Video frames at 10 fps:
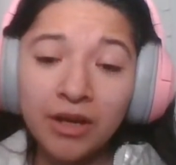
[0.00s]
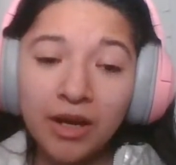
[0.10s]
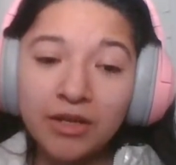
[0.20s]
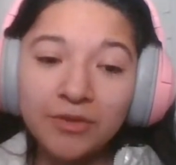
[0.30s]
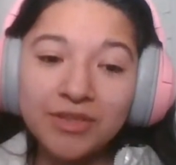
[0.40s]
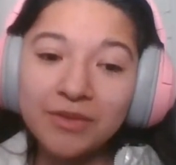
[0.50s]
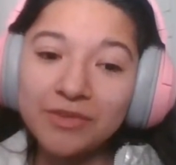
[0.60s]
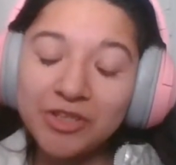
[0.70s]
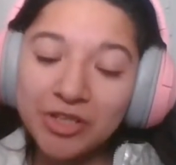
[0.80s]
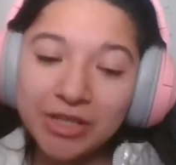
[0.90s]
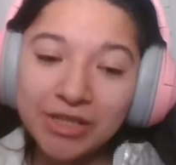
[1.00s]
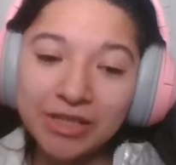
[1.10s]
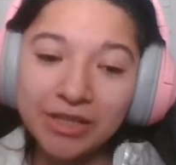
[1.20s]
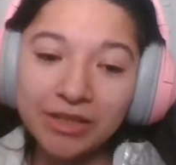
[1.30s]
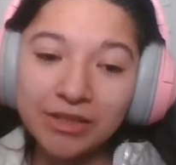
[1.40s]
I know it sounds
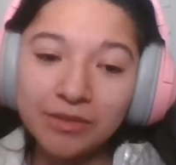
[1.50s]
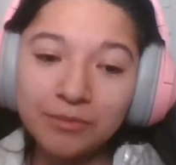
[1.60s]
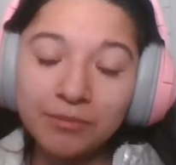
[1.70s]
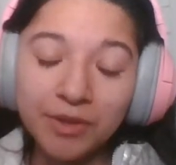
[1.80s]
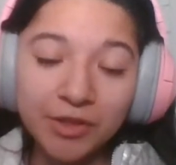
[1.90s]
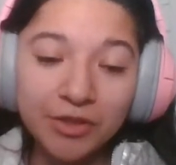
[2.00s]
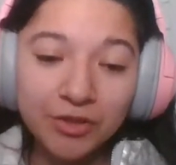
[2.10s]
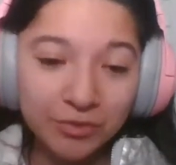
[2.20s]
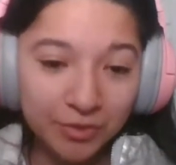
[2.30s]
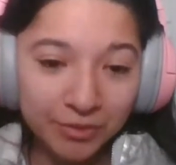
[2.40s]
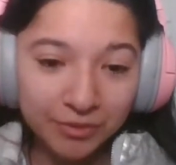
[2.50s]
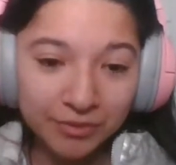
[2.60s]
cheesy, but it's true.